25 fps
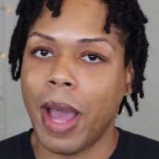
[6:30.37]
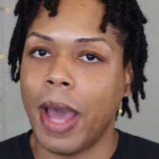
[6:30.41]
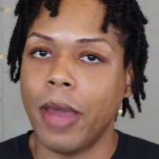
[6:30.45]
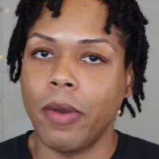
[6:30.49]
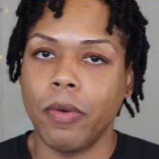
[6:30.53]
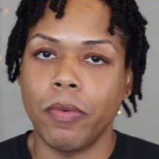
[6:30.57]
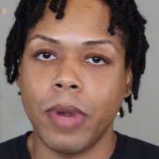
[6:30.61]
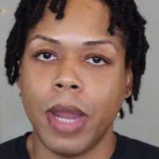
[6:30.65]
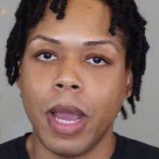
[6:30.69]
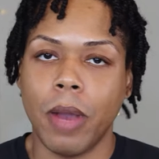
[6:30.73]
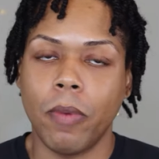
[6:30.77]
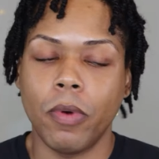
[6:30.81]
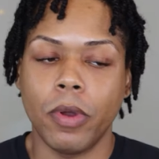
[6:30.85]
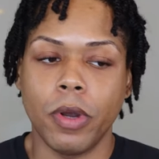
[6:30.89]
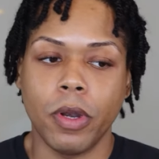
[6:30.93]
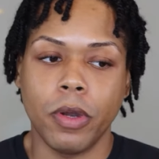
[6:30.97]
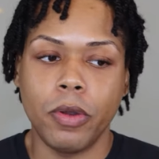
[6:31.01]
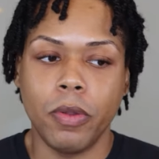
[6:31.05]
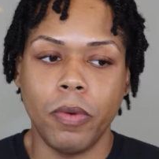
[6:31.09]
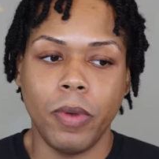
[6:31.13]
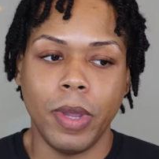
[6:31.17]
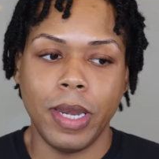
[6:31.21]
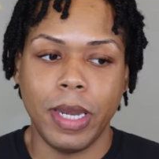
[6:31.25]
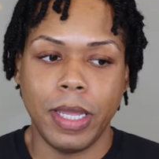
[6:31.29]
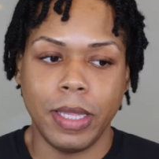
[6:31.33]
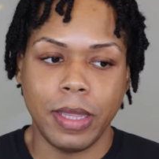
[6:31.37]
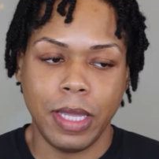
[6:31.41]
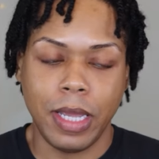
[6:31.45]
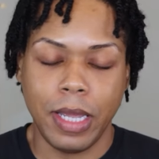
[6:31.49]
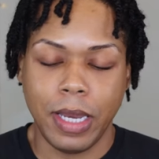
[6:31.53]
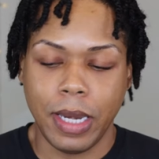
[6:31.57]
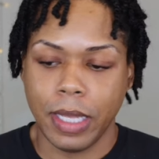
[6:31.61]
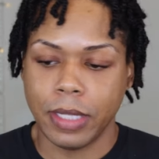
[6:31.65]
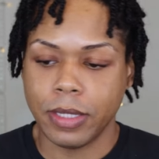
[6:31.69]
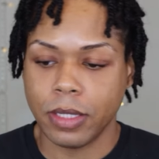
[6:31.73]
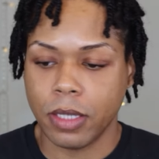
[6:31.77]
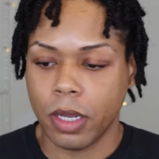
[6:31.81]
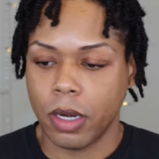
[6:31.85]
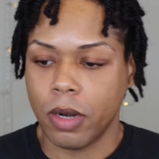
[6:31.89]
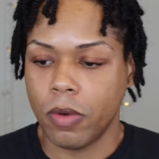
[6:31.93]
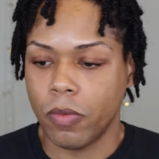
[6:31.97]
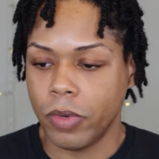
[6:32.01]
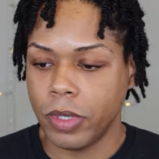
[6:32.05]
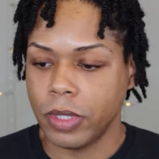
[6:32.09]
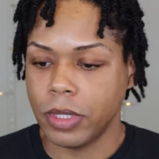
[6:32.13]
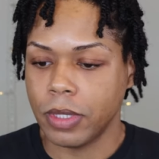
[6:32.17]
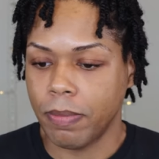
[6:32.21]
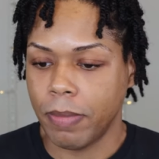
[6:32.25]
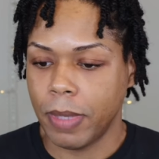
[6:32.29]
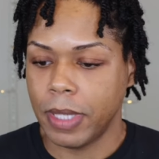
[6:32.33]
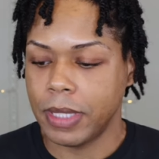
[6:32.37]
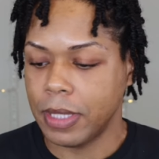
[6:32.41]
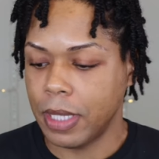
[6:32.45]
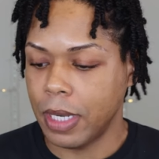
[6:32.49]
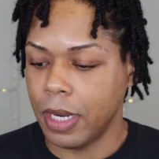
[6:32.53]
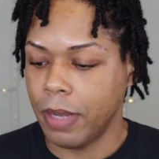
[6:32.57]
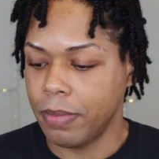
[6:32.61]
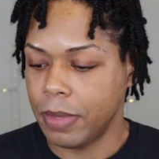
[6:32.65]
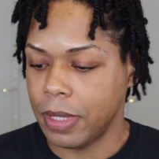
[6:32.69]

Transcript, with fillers: I do not want to do anything that's going to risk messing